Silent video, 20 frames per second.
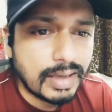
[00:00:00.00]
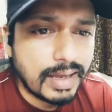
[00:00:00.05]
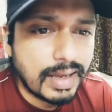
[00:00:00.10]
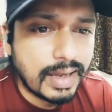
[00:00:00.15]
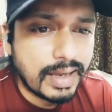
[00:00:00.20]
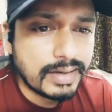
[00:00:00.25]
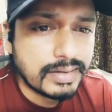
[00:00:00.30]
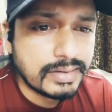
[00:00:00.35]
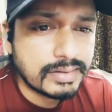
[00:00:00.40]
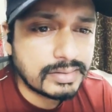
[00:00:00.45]

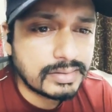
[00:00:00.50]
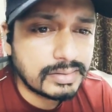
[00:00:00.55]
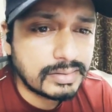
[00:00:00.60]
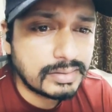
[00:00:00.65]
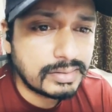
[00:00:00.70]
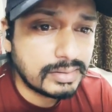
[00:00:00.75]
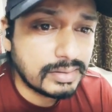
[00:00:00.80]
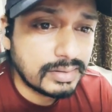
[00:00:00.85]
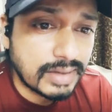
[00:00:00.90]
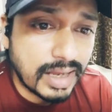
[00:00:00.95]
And
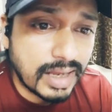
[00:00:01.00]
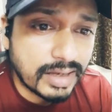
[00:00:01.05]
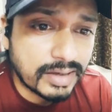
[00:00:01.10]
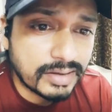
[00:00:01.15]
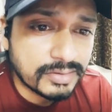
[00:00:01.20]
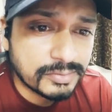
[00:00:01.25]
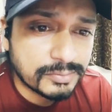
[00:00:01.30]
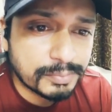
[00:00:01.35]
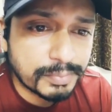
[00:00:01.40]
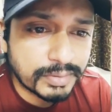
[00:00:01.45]

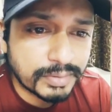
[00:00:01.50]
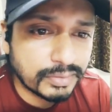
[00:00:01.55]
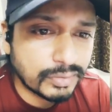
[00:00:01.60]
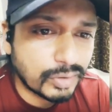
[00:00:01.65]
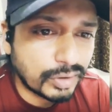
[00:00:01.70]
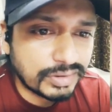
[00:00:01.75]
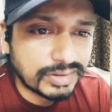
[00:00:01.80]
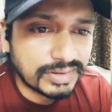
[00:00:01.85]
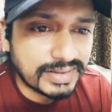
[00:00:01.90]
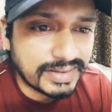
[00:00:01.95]
last but
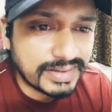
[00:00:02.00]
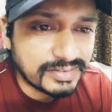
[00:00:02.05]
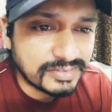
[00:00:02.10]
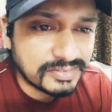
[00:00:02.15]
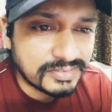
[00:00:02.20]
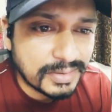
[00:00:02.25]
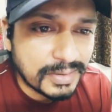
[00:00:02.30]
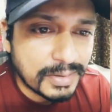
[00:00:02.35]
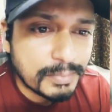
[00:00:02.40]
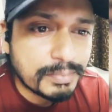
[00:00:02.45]
not the
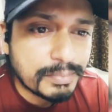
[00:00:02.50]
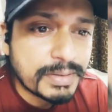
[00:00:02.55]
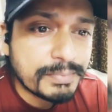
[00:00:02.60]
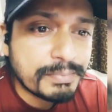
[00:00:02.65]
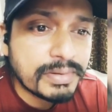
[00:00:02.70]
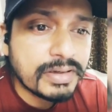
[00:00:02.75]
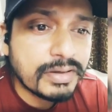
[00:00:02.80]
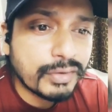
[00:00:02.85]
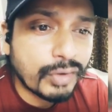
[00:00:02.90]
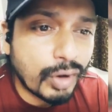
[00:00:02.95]
least,
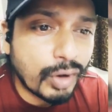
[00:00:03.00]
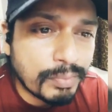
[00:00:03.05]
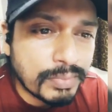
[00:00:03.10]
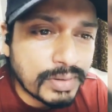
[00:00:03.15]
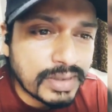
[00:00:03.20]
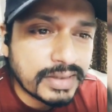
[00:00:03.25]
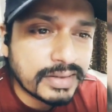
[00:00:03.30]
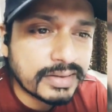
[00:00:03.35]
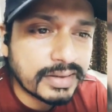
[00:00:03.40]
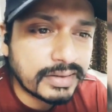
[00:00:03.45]
people
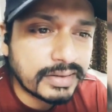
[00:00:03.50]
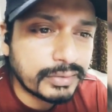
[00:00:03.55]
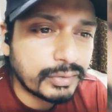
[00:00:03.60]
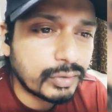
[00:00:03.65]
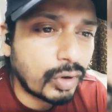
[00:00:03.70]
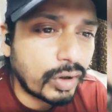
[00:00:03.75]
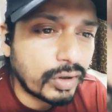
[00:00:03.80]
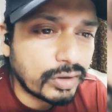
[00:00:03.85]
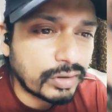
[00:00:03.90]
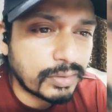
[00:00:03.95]
normally get
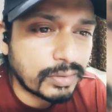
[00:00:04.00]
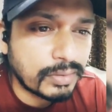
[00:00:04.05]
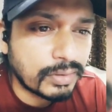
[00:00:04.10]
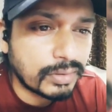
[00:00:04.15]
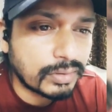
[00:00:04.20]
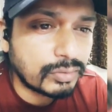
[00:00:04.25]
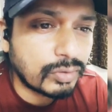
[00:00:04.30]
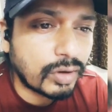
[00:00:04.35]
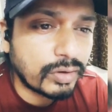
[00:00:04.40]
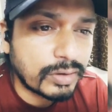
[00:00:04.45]
caught
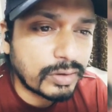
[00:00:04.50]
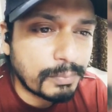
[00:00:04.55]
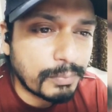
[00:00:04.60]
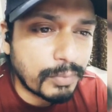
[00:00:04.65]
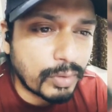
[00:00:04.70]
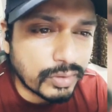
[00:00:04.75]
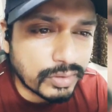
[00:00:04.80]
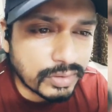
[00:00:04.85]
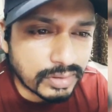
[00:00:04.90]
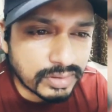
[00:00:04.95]
up
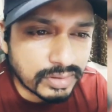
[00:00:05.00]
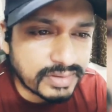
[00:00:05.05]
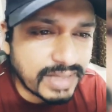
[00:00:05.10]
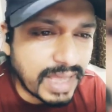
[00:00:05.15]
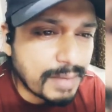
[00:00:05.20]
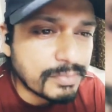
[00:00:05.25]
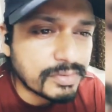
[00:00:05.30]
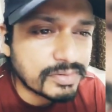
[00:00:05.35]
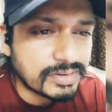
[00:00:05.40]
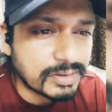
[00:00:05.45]
on
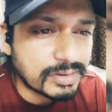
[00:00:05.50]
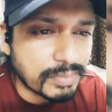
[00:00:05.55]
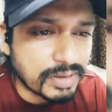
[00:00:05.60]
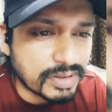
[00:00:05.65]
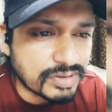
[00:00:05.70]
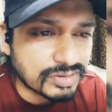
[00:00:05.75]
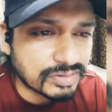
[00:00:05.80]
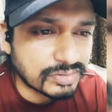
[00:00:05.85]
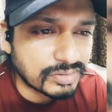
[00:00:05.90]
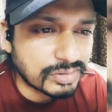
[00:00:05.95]
time
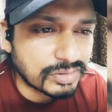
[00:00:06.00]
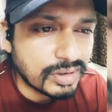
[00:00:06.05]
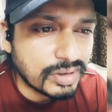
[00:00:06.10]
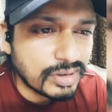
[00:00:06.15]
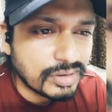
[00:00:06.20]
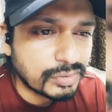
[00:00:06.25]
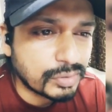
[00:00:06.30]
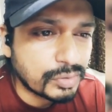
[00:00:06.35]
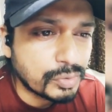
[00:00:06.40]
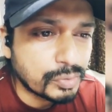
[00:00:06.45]
estimations.
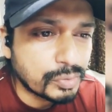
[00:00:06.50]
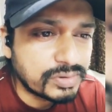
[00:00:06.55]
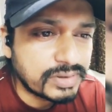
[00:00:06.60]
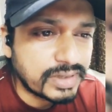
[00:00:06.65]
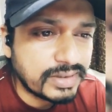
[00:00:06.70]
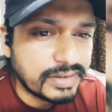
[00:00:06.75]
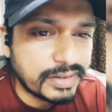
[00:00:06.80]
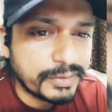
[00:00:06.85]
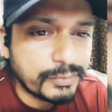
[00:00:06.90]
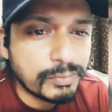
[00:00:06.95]
So you
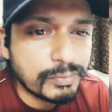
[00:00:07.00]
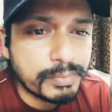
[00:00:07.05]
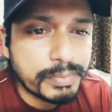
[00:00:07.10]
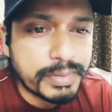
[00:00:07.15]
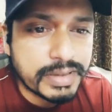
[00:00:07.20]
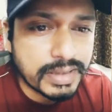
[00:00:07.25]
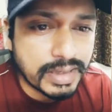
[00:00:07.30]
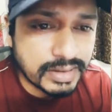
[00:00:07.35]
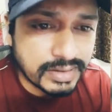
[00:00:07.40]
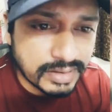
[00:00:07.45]
said it will
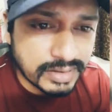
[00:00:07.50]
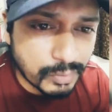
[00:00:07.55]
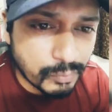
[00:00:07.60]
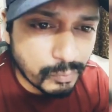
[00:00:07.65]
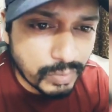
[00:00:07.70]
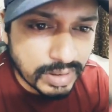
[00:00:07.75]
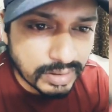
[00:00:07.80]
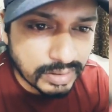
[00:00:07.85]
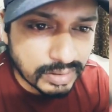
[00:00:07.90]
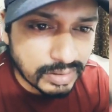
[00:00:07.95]
be done in a
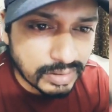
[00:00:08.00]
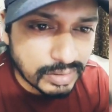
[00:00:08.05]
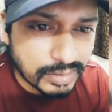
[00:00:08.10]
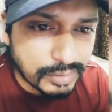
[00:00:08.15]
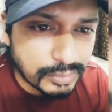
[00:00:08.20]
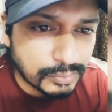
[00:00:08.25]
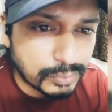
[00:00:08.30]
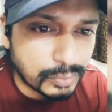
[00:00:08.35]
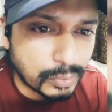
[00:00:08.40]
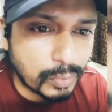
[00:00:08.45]
week.
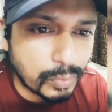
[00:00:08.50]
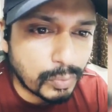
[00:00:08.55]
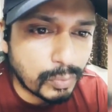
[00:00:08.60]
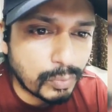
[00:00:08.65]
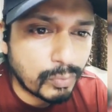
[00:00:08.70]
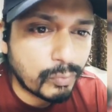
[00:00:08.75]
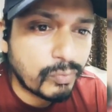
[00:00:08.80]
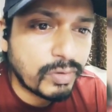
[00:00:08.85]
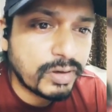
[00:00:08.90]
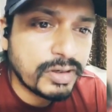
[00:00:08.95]

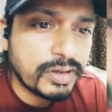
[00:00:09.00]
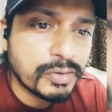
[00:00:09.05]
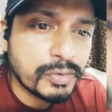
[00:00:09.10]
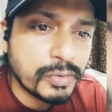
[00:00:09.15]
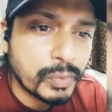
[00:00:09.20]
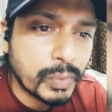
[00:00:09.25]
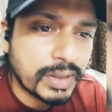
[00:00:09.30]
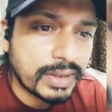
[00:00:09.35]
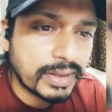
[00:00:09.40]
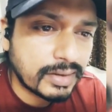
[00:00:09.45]
So what are you
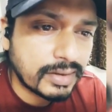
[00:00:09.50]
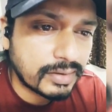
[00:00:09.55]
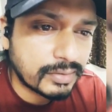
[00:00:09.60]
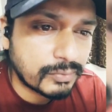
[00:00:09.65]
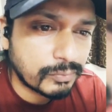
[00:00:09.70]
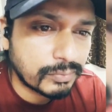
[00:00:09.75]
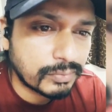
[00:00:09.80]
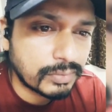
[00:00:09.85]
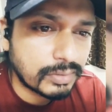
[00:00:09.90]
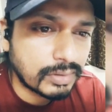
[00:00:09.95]
doing
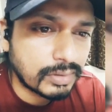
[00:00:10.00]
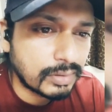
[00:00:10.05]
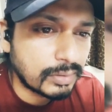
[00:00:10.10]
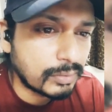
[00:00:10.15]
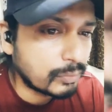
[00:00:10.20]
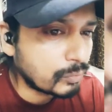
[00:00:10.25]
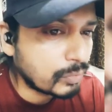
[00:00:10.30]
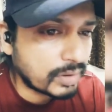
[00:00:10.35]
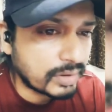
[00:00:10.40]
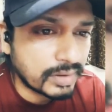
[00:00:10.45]
here,
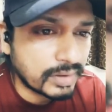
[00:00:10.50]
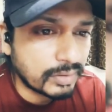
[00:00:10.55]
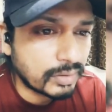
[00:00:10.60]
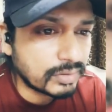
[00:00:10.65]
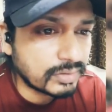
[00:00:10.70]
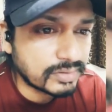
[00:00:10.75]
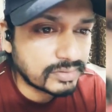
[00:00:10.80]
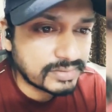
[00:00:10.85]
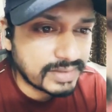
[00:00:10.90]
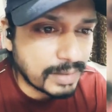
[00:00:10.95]
working
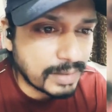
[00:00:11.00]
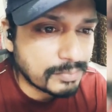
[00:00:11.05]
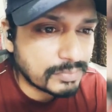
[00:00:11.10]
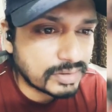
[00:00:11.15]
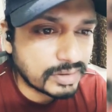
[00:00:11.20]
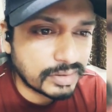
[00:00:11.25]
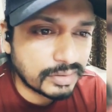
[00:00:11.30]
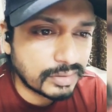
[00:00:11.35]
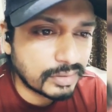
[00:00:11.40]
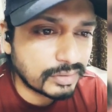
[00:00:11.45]
on the same
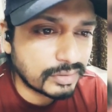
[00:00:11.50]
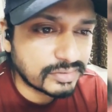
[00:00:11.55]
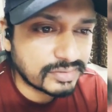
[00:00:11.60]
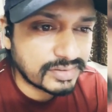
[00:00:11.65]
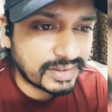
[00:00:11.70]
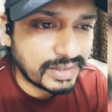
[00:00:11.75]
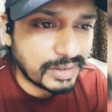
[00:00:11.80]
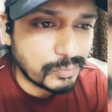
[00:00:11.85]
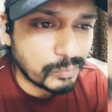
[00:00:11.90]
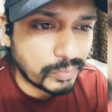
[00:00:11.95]
thing on the
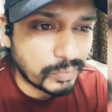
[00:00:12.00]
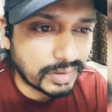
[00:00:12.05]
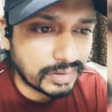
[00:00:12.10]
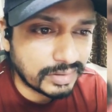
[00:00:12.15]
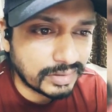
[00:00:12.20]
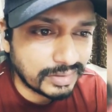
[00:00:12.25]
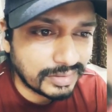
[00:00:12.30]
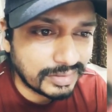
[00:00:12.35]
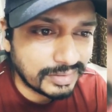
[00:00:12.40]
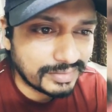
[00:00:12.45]
second
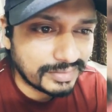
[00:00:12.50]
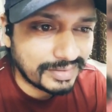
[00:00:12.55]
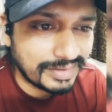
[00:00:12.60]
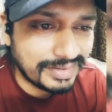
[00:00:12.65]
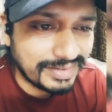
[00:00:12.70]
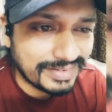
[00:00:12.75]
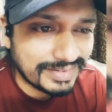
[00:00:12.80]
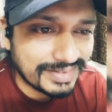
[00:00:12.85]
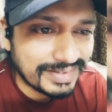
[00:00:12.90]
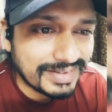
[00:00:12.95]
week,
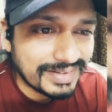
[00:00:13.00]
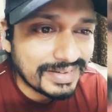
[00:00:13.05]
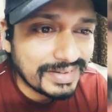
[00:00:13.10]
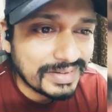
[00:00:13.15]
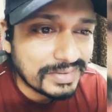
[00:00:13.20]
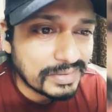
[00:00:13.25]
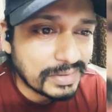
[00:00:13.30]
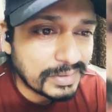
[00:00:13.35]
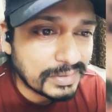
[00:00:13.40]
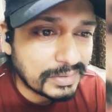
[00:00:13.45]
right?
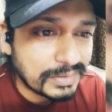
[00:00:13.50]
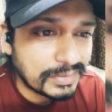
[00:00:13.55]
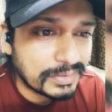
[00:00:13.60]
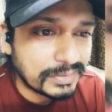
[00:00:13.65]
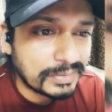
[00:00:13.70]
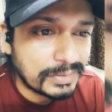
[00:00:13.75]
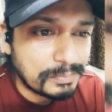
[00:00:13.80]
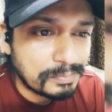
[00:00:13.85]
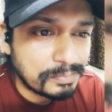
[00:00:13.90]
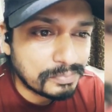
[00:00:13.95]
Like
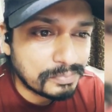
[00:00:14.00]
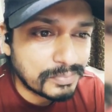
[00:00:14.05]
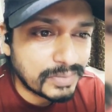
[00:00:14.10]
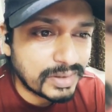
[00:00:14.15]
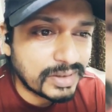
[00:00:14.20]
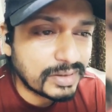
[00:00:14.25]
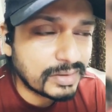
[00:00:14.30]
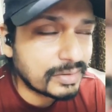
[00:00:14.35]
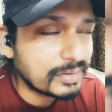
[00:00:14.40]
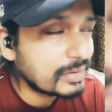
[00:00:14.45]

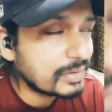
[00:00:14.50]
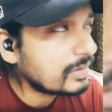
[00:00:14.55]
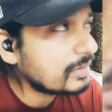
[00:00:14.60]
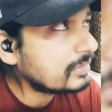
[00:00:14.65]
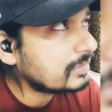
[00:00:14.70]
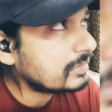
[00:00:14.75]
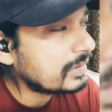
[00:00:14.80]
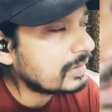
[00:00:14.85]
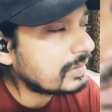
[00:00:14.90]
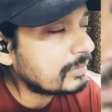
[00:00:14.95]

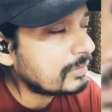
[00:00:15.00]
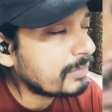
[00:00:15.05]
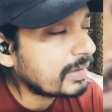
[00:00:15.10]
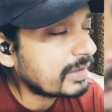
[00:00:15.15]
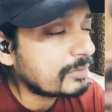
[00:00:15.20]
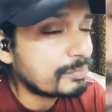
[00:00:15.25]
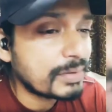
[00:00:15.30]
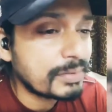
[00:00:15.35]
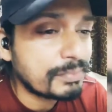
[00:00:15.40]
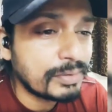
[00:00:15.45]
it
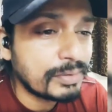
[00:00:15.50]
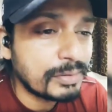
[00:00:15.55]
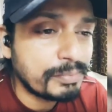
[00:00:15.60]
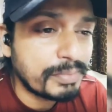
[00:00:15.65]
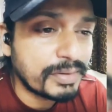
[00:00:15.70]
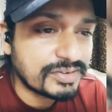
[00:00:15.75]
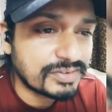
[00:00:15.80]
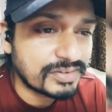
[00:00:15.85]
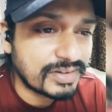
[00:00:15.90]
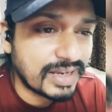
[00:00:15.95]
makes people
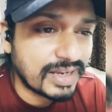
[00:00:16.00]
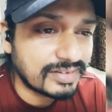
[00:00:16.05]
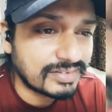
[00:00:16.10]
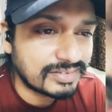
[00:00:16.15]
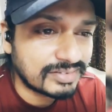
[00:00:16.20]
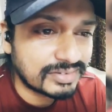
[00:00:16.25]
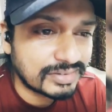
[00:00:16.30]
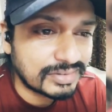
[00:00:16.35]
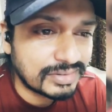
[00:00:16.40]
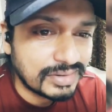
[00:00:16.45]

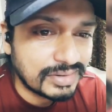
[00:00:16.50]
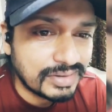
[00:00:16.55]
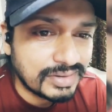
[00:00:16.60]
pressurized.